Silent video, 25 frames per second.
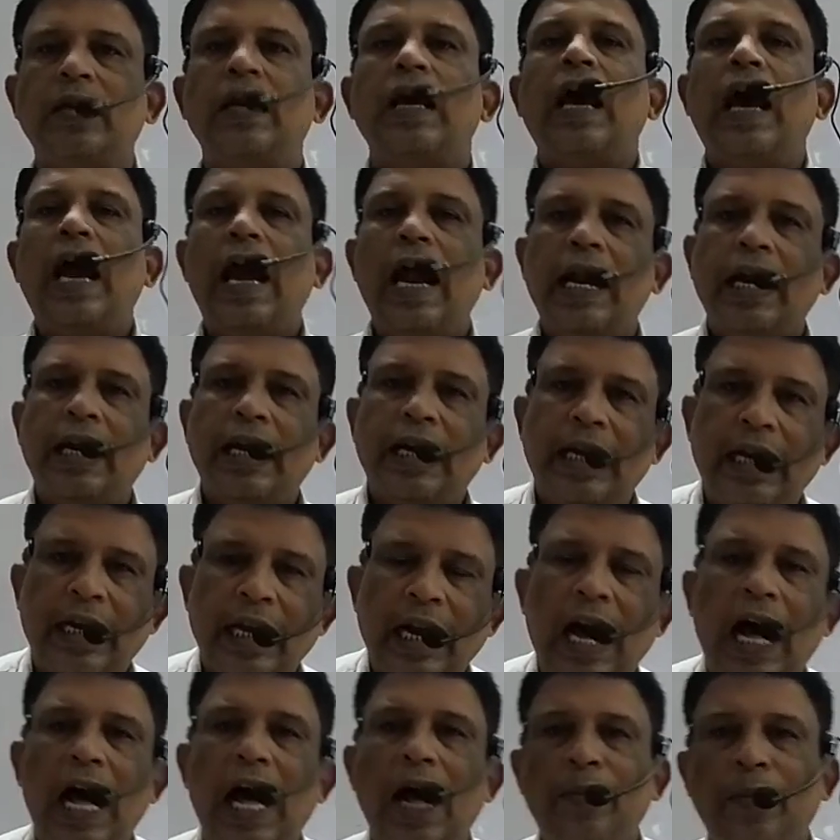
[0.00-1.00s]
and
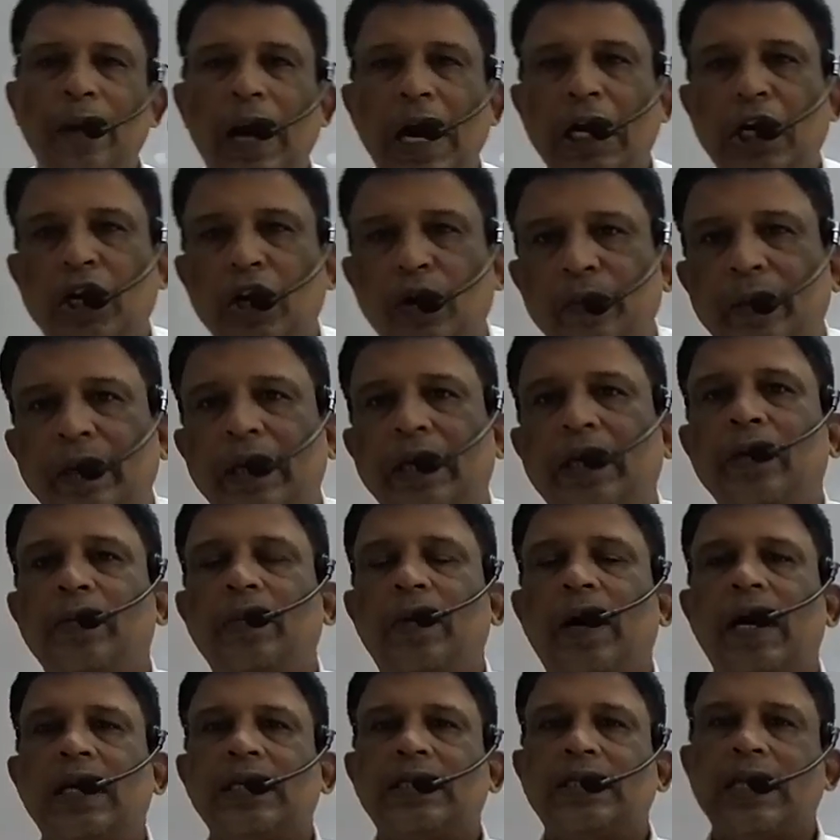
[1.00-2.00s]
gram atomic
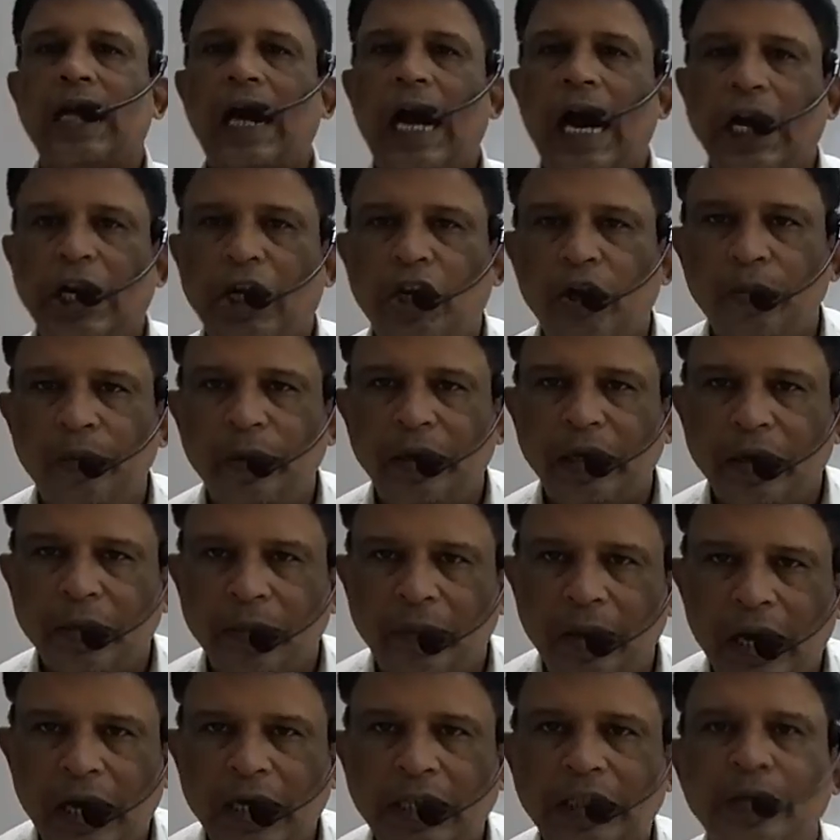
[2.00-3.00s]
mass. Atomic
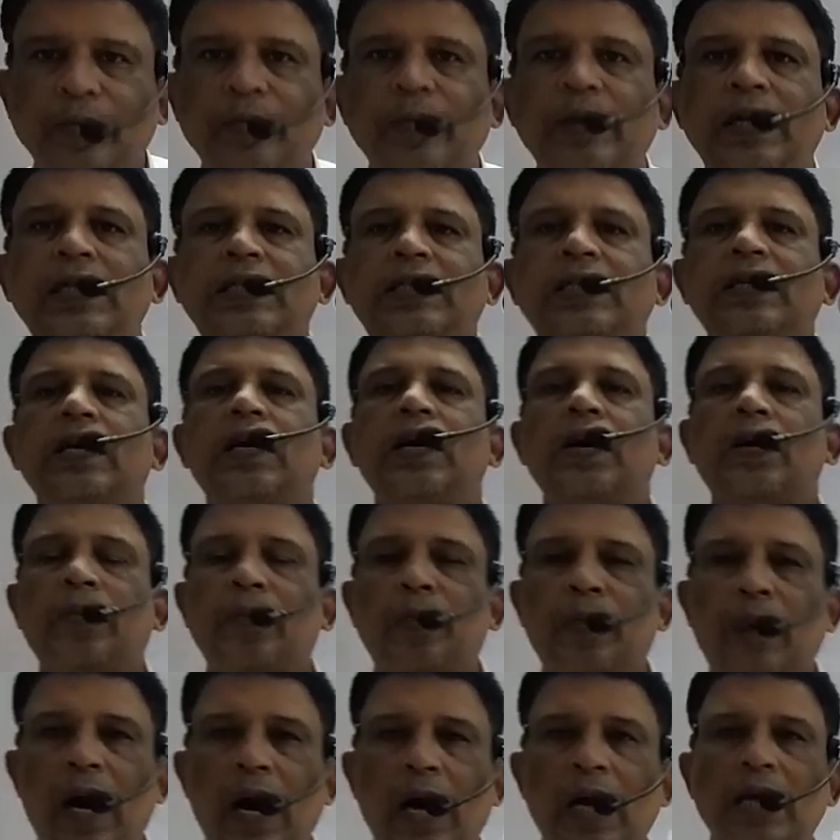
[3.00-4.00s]
mass means
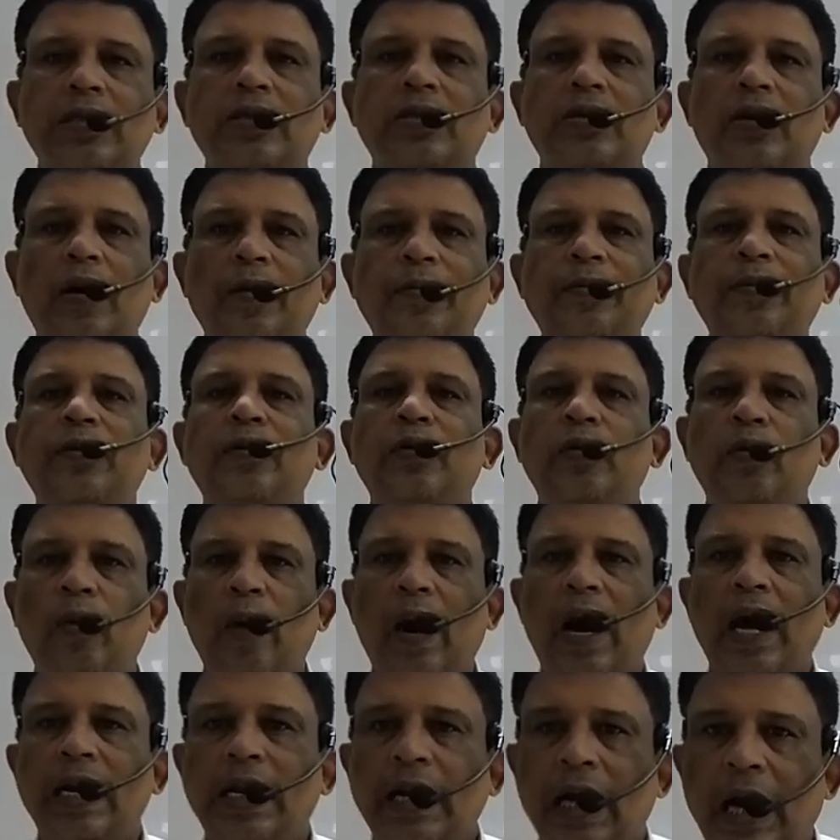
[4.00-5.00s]
mass of
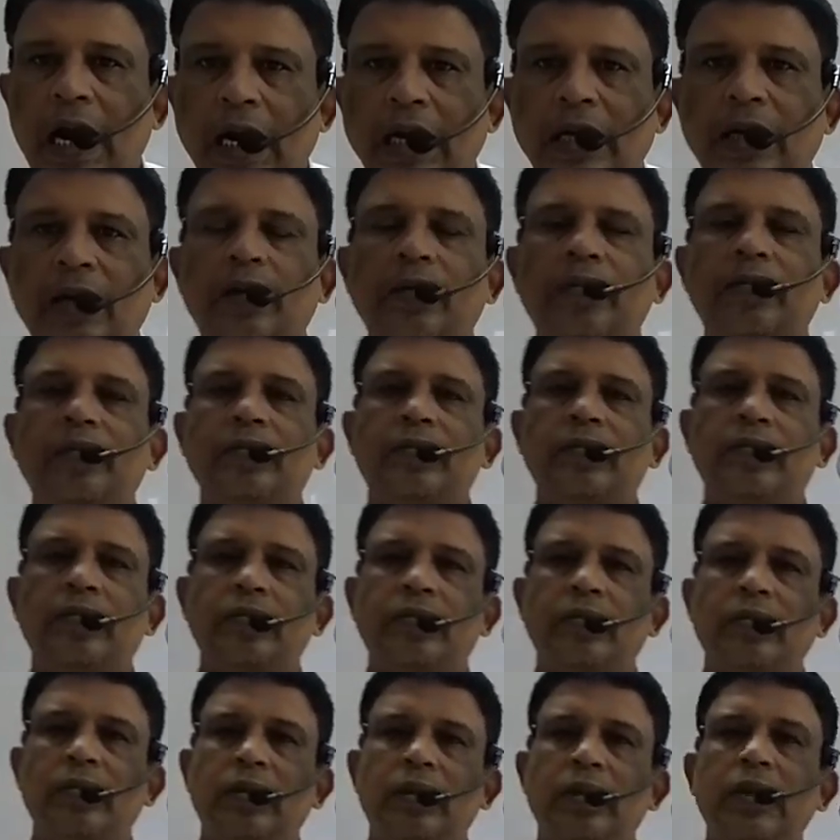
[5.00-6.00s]
one atom.
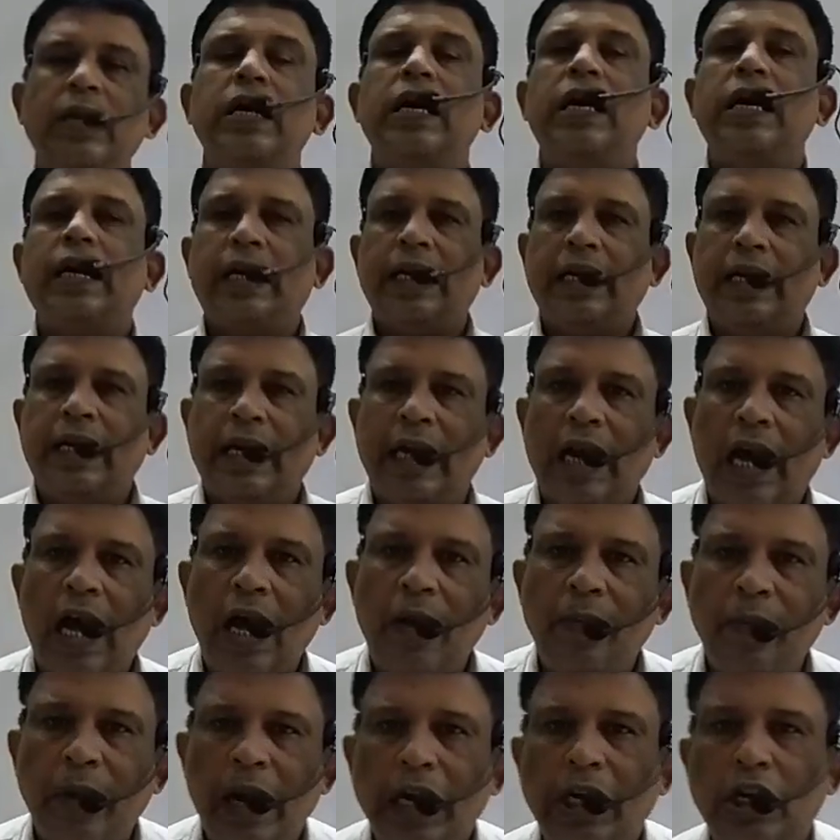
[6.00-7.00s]

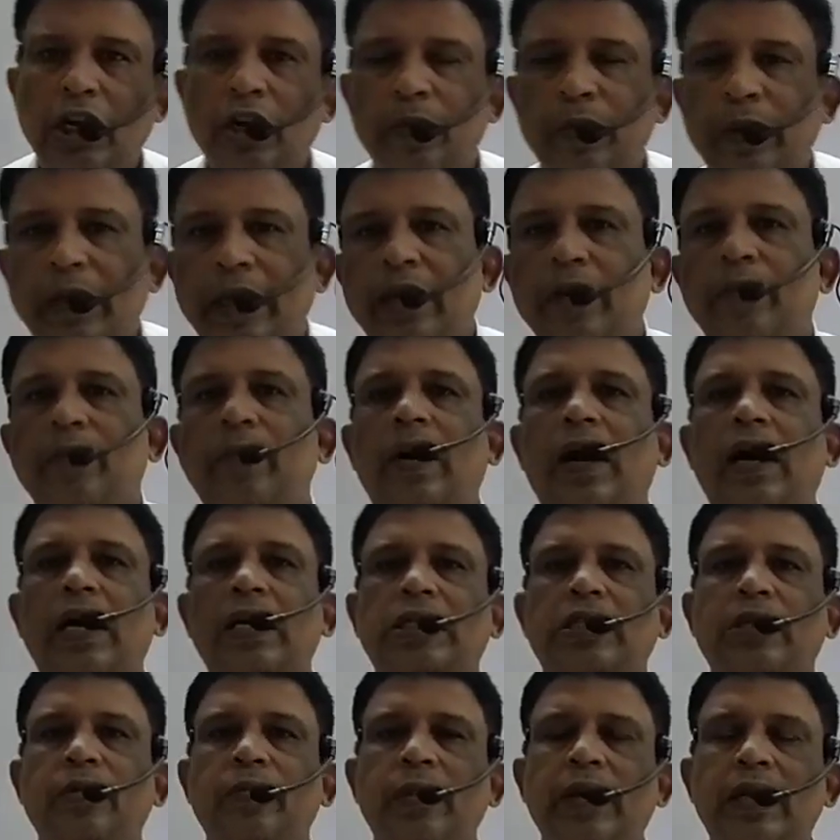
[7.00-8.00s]
Gram atomic
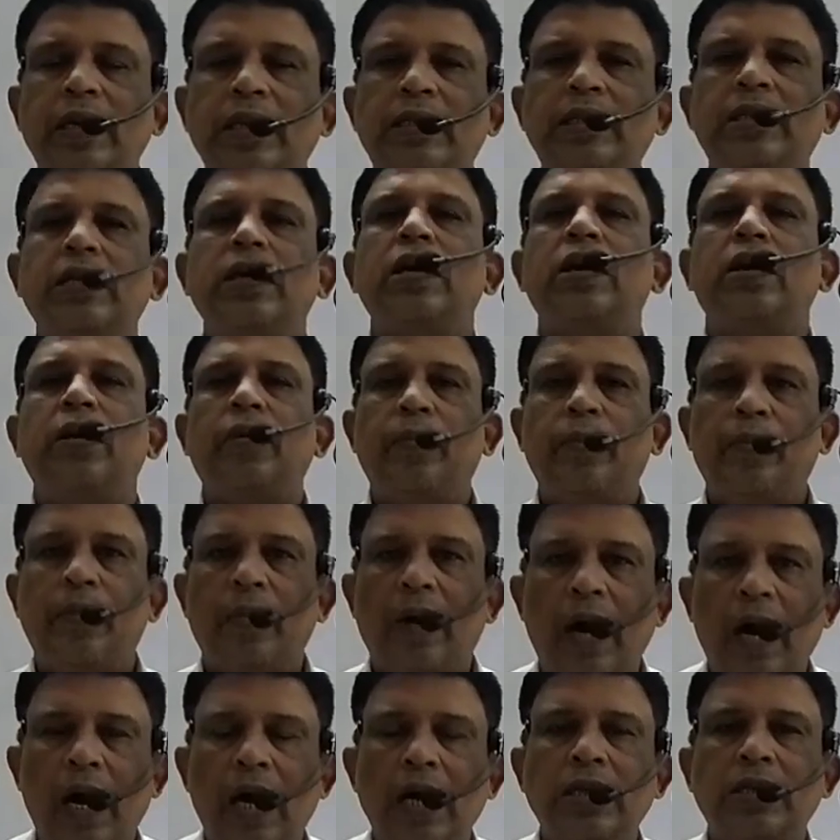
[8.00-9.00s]
mass means
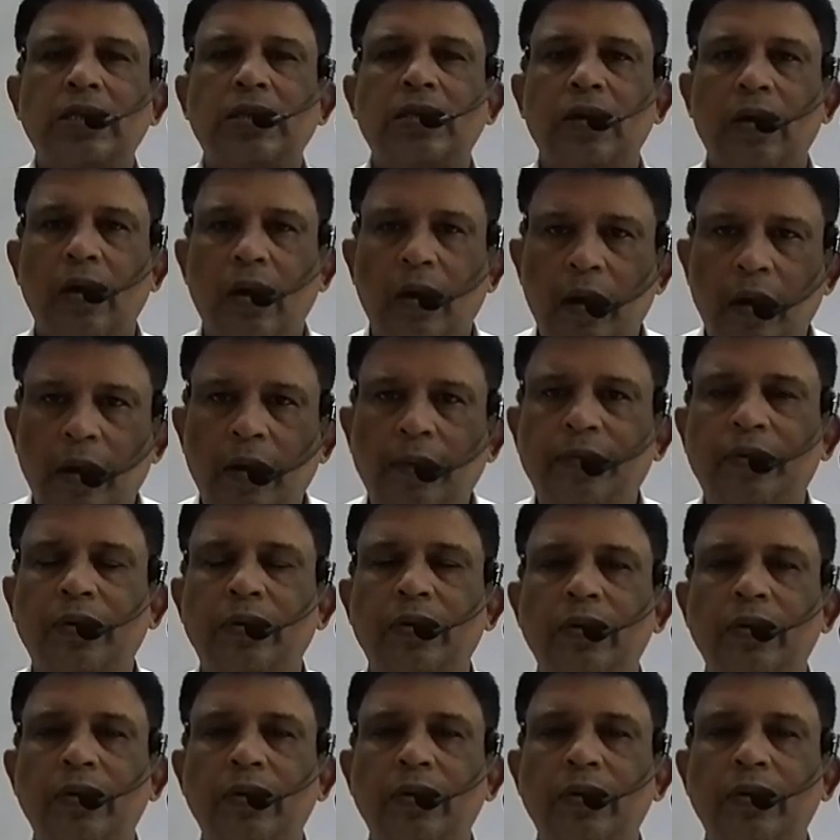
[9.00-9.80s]
mass of